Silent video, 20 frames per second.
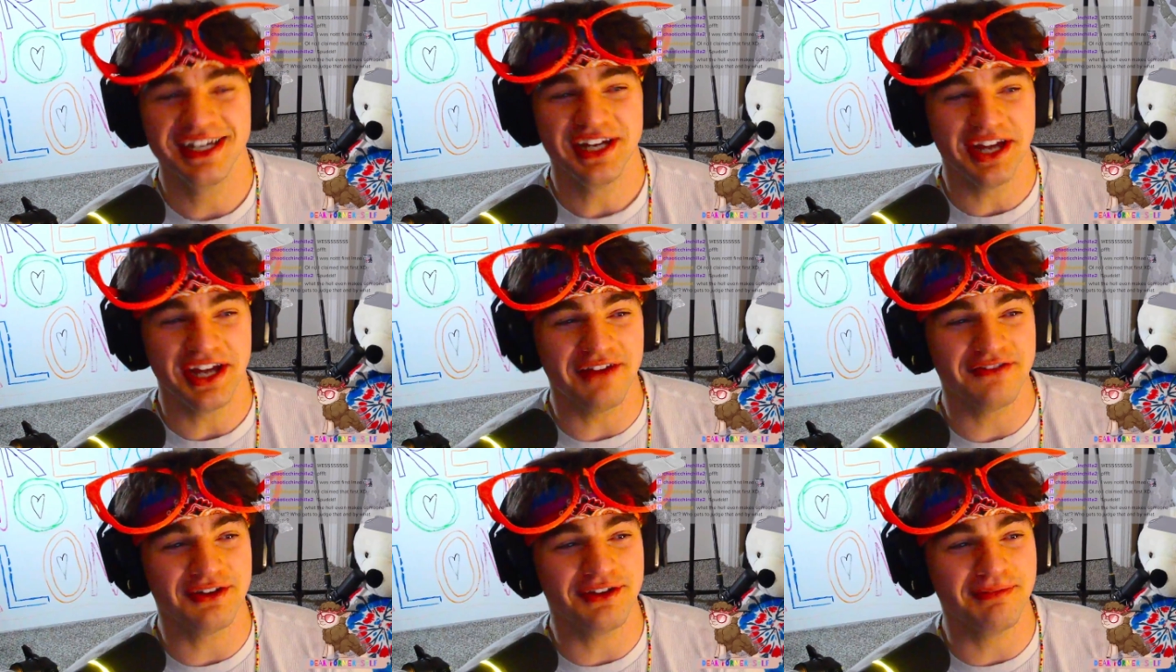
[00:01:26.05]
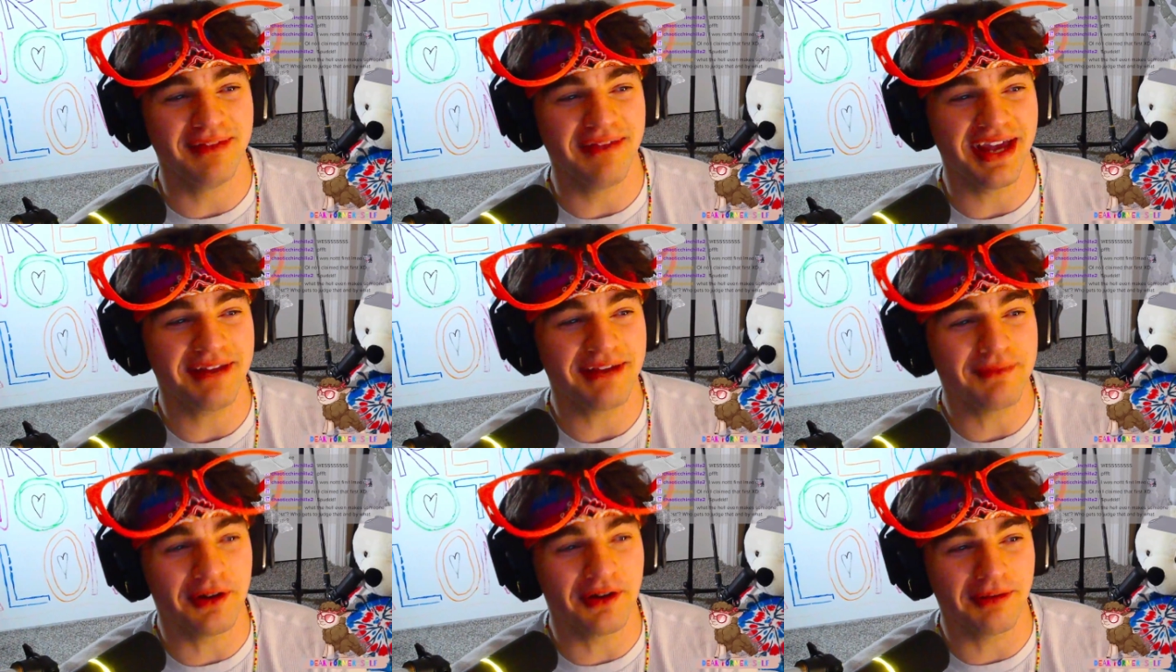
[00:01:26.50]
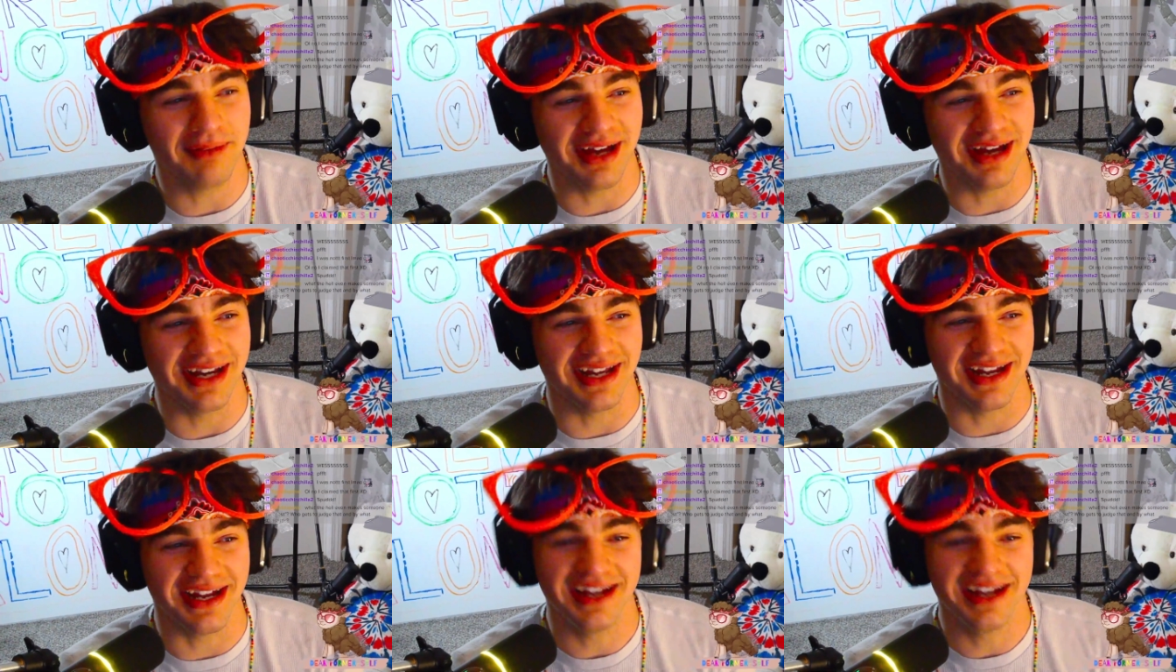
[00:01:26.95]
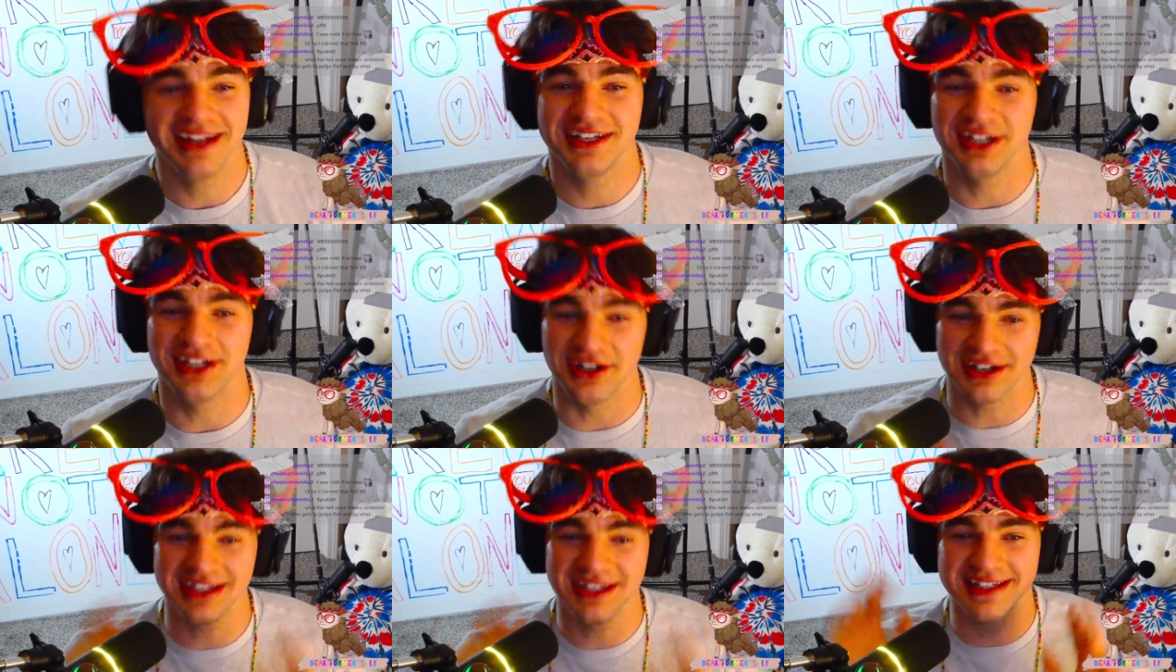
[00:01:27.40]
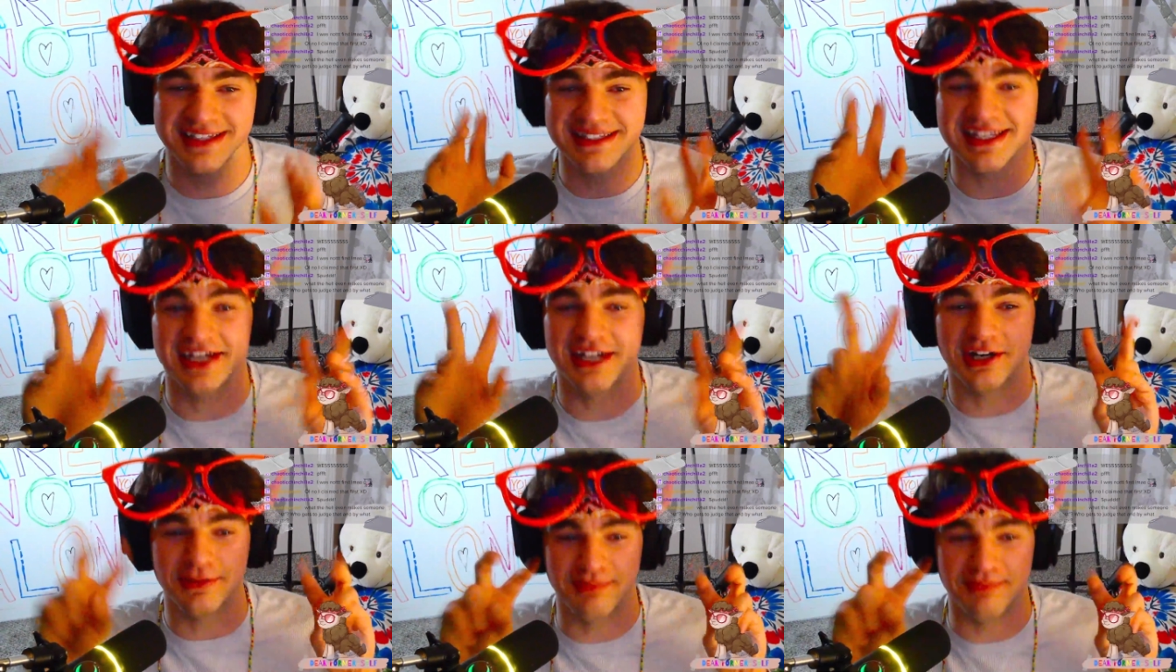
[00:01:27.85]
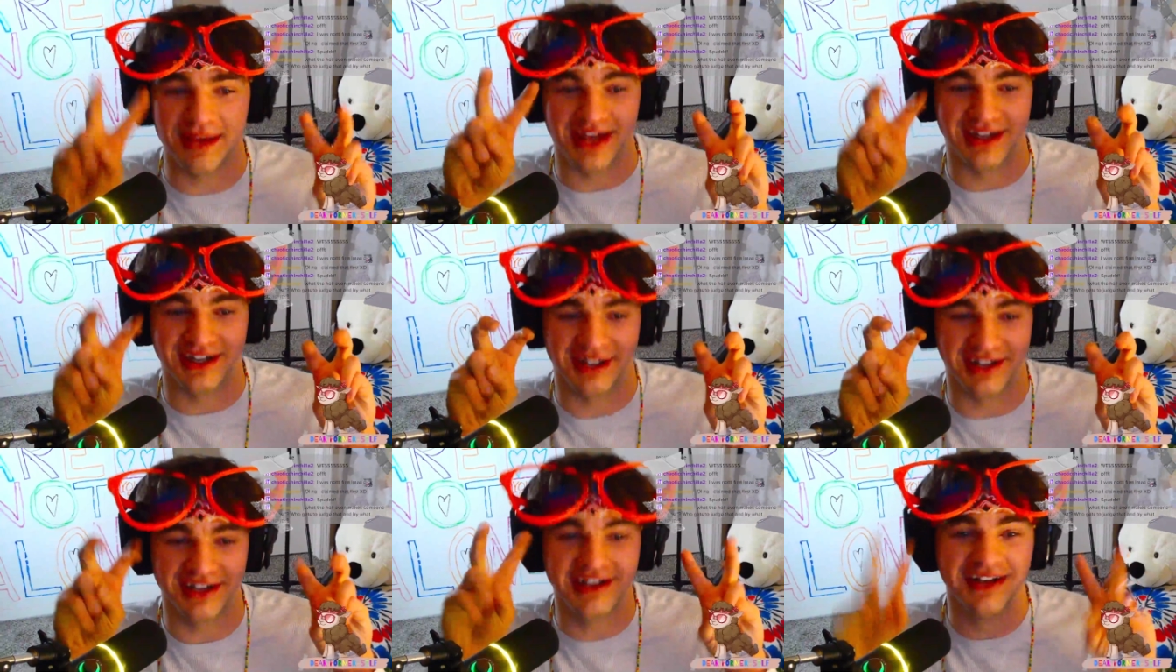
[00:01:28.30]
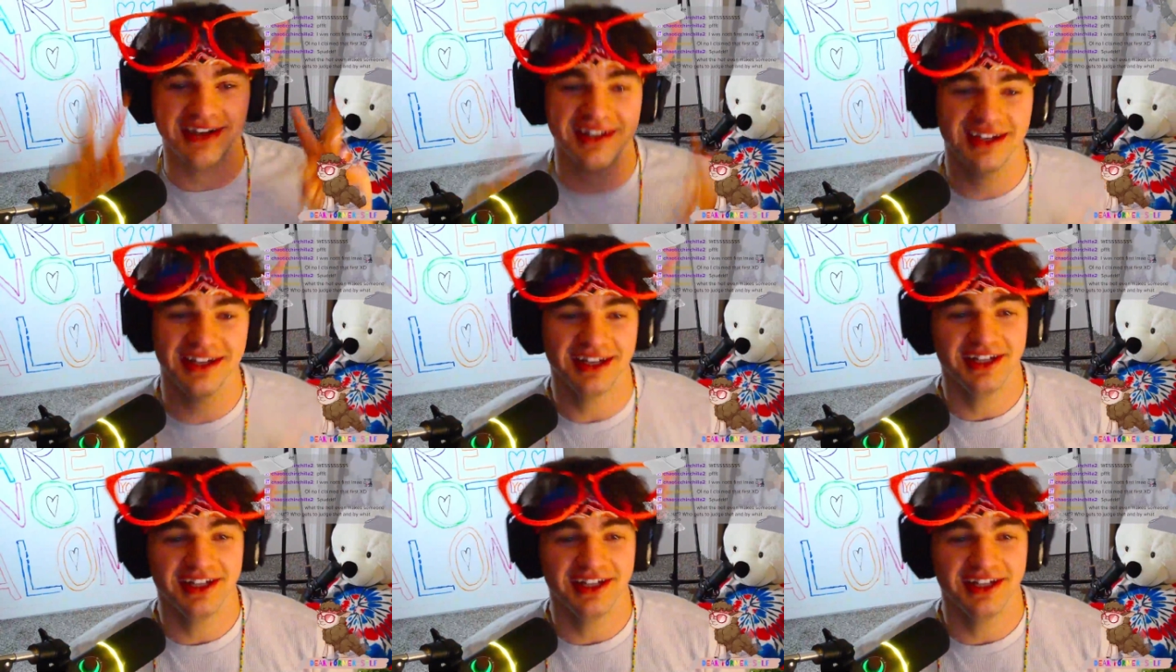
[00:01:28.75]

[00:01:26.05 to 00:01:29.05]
If you make more money, you're considered better.